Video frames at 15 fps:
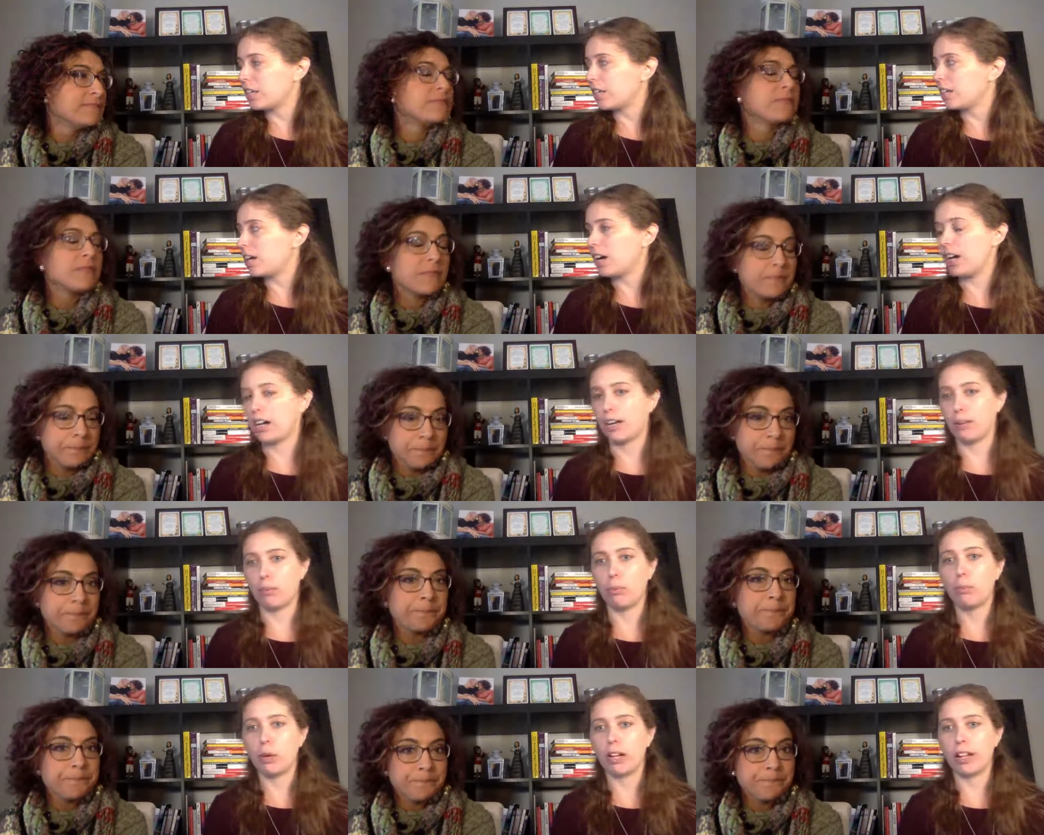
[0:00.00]
Speaker 1: Like um,
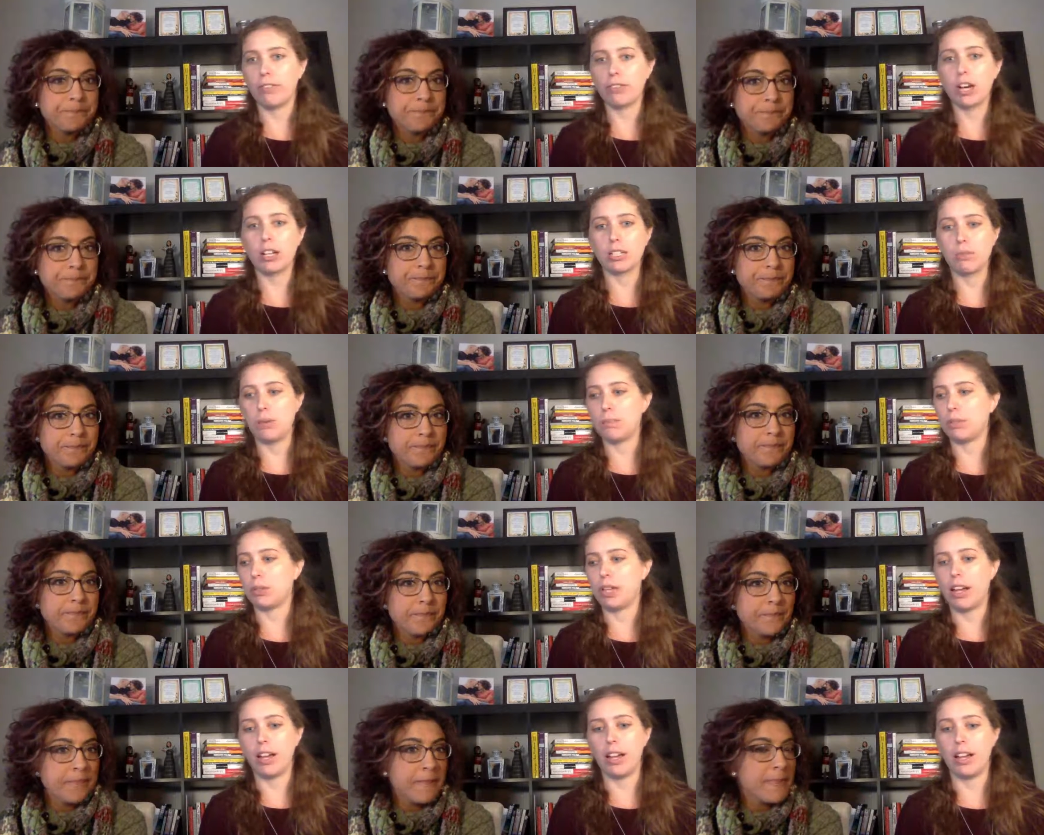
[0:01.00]
mm-hmm. when I've talked to
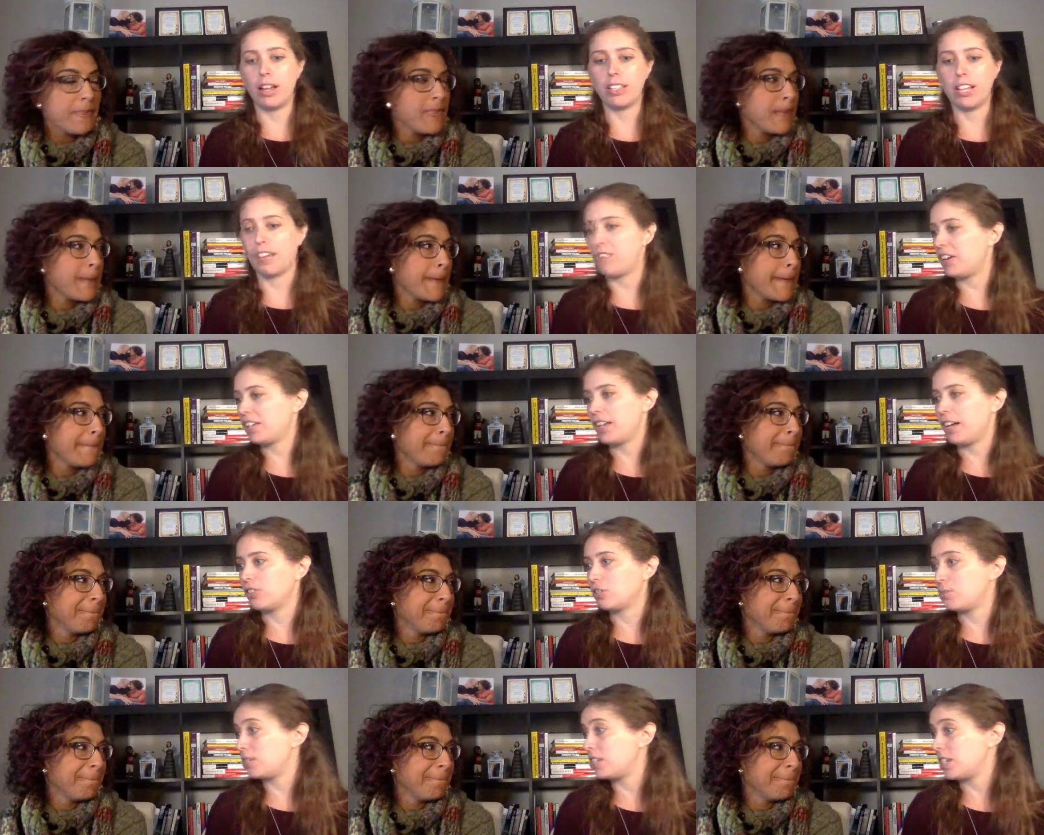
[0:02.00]
people that identify in the
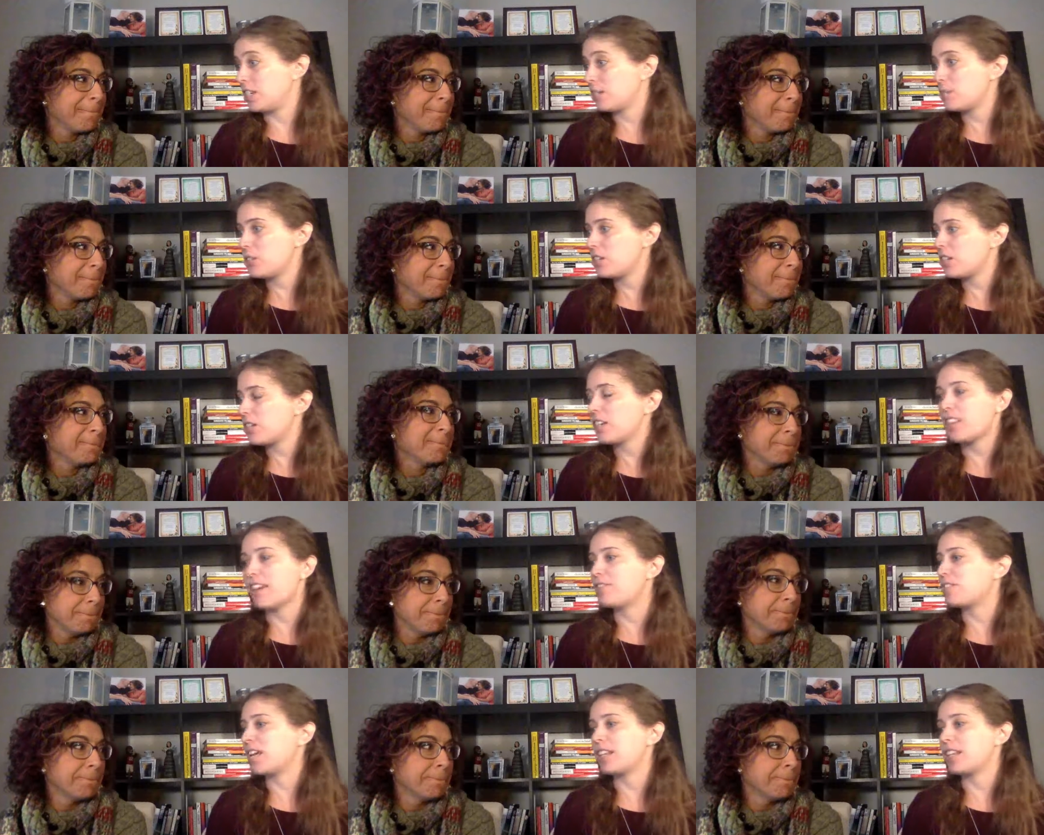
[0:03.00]
LGBT community, they've mm-hmm.